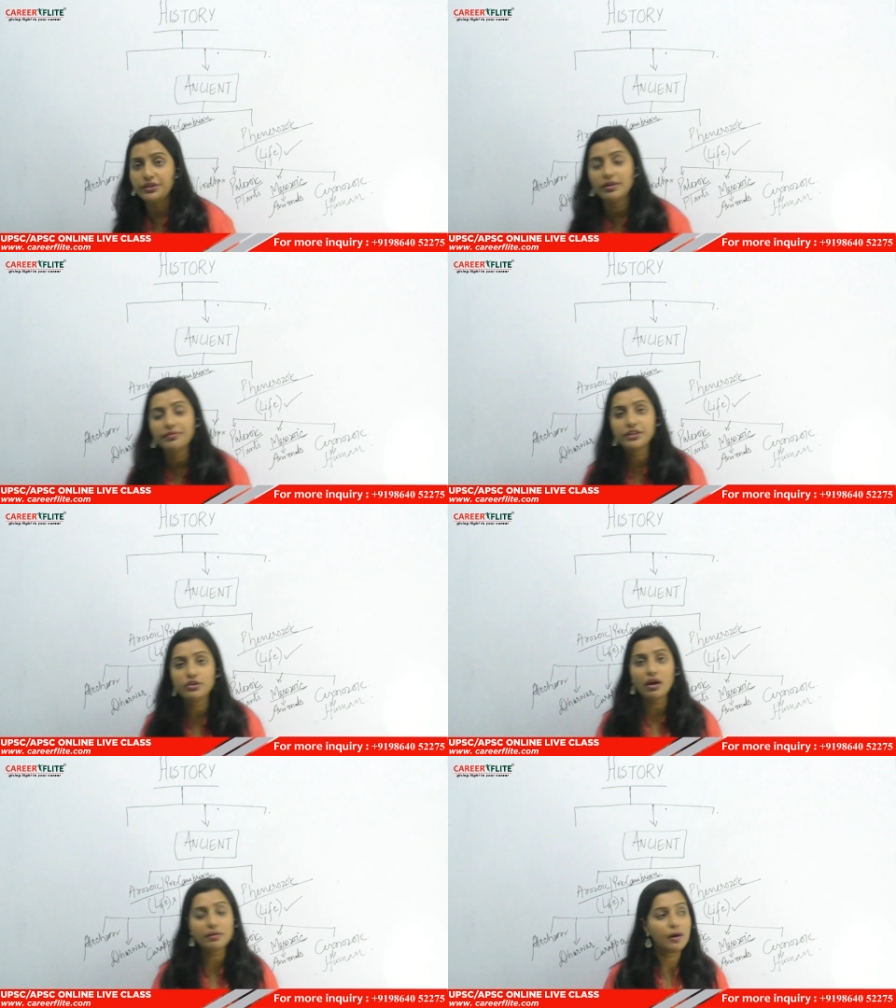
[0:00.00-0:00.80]
when we
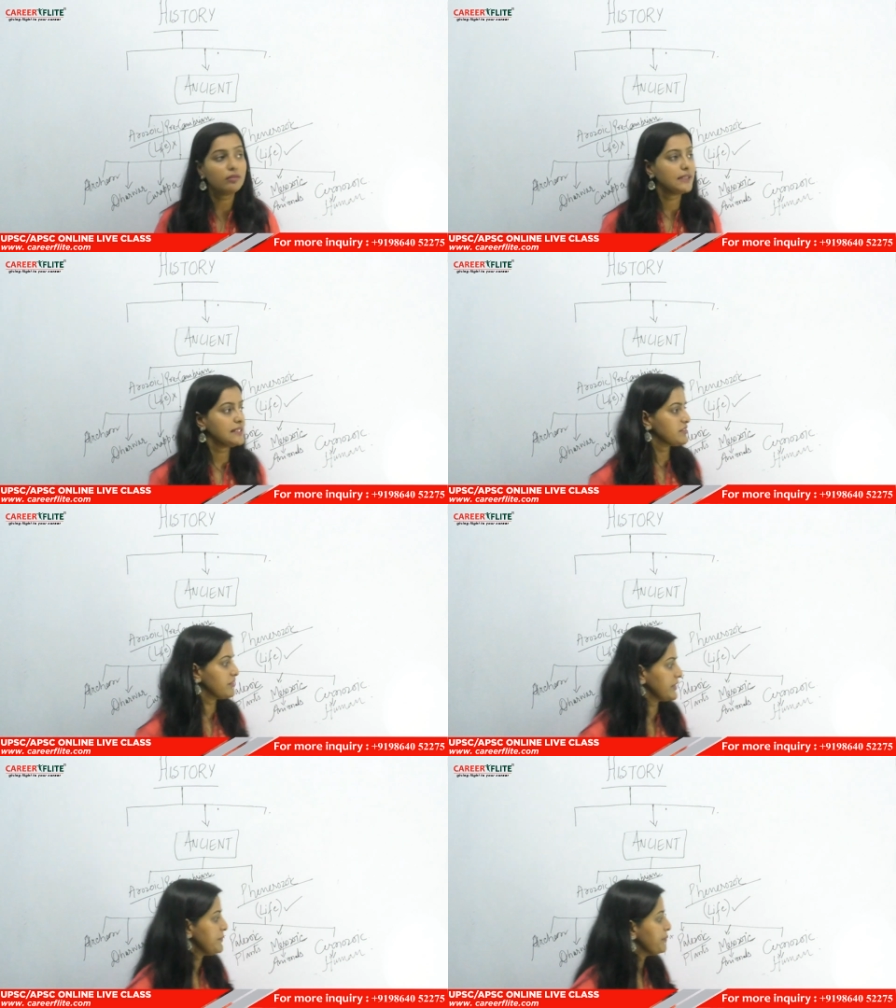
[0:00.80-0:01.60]
talk about
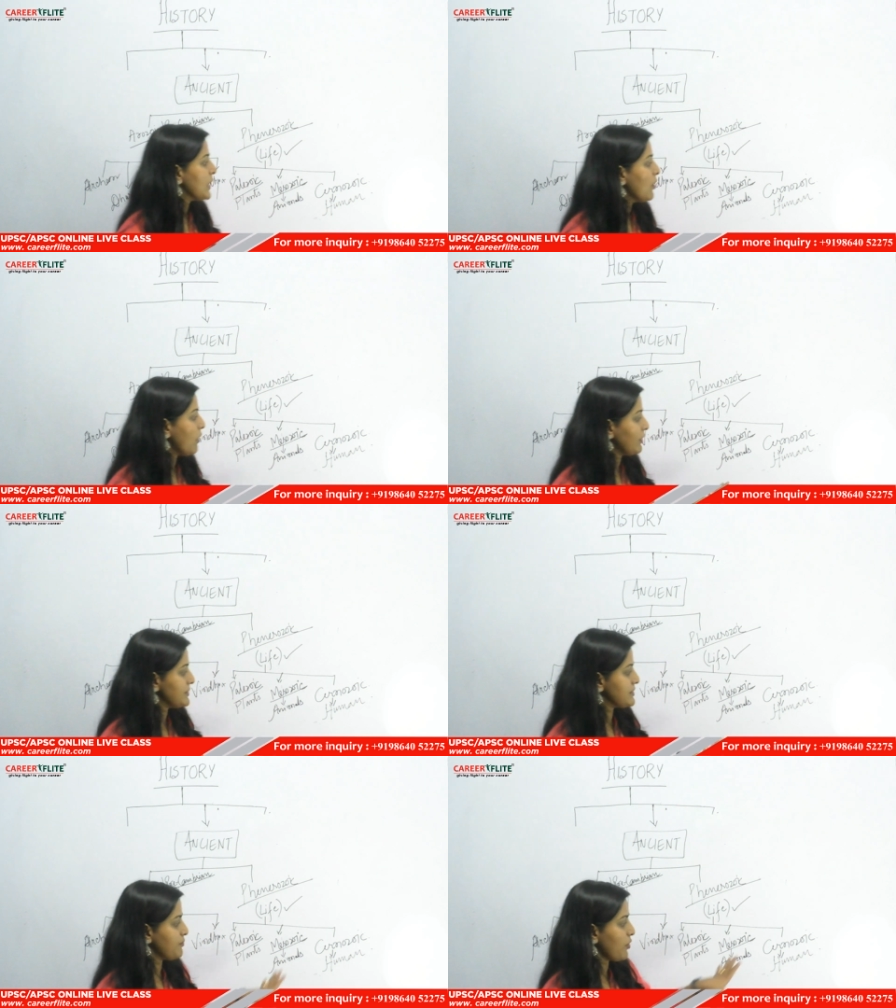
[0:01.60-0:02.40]
history, what is
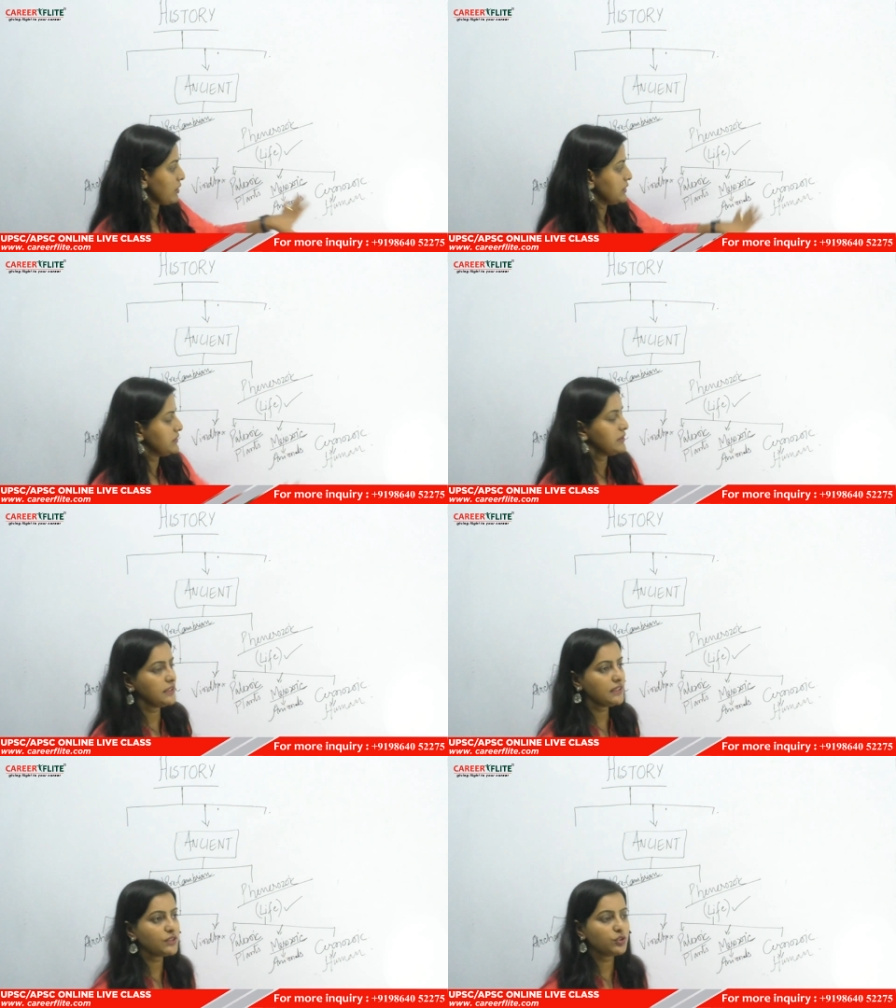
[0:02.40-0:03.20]
important
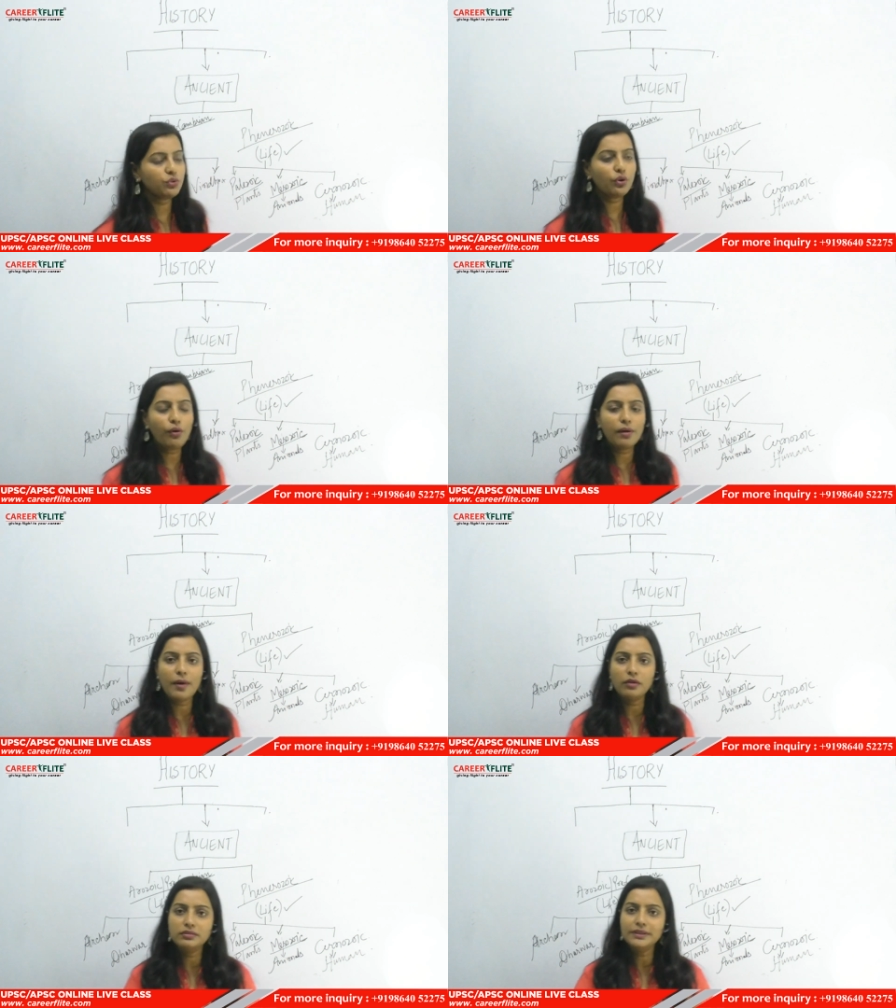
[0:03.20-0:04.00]
is to know
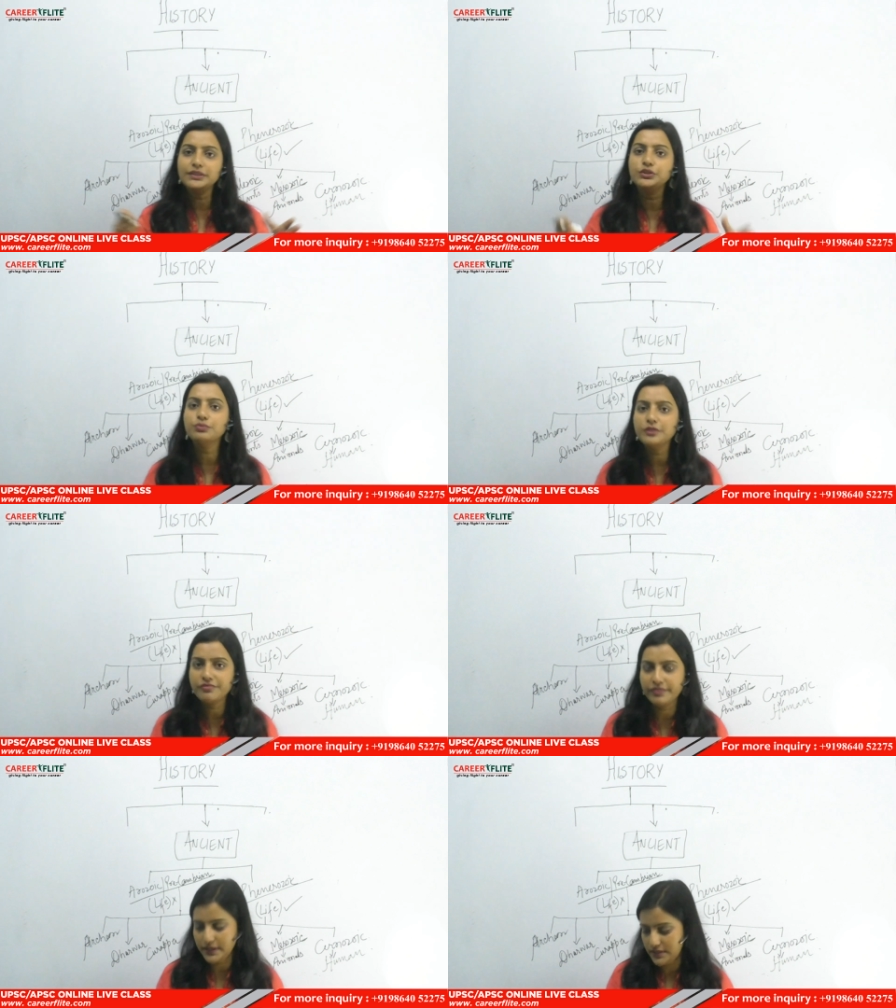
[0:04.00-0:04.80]
about the human
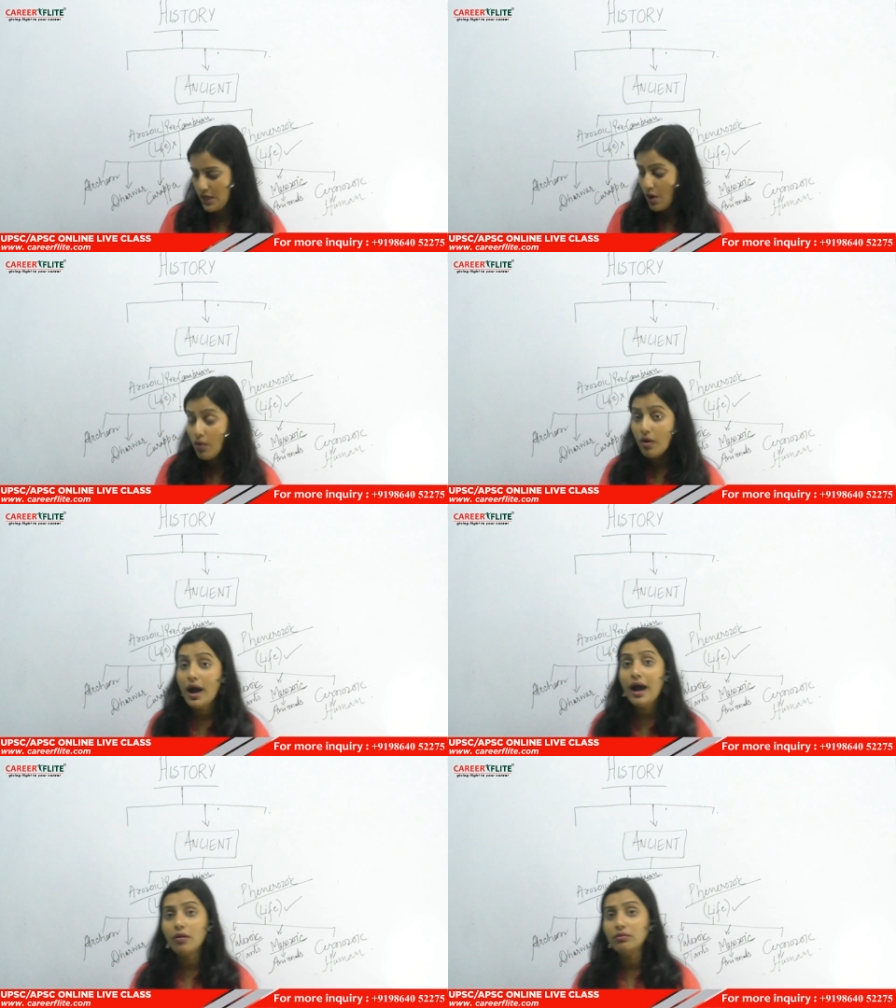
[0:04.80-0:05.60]
phase, how